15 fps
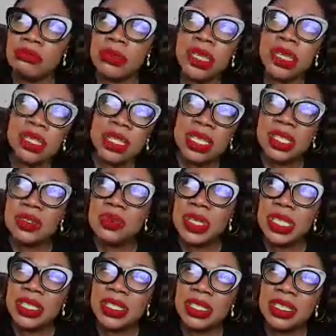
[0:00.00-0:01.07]
since
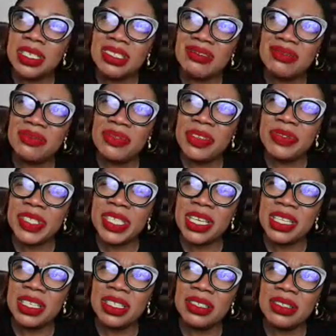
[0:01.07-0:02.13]
2015,
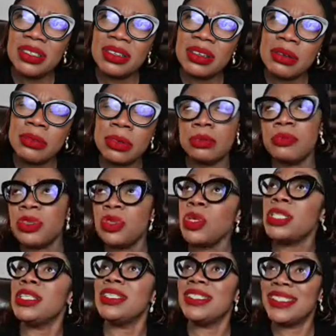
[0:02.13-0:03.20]
no,
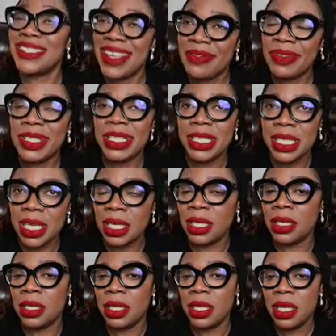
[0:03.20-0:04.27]
2017.
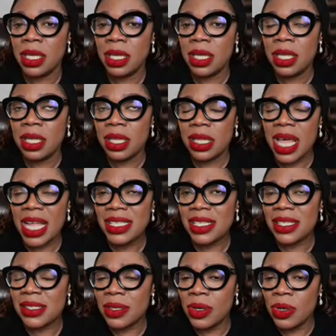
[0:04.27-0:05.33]
That
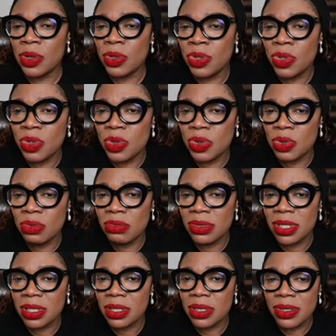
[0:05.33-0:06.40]
is close to
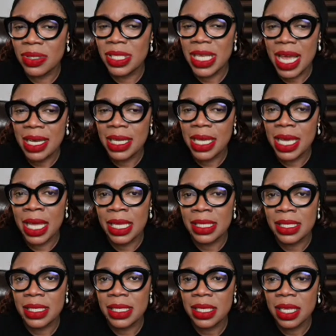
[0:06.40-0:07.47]
10
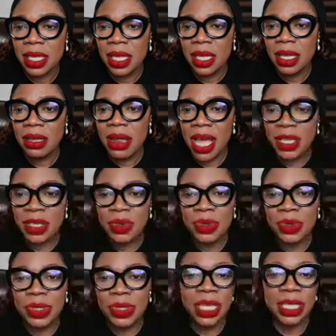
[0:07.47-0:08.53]
years. And you would
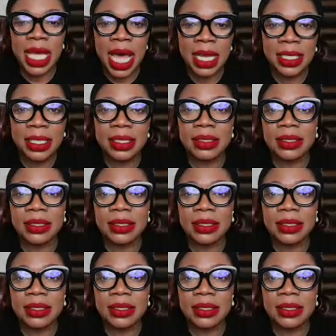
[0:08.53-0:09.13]
think that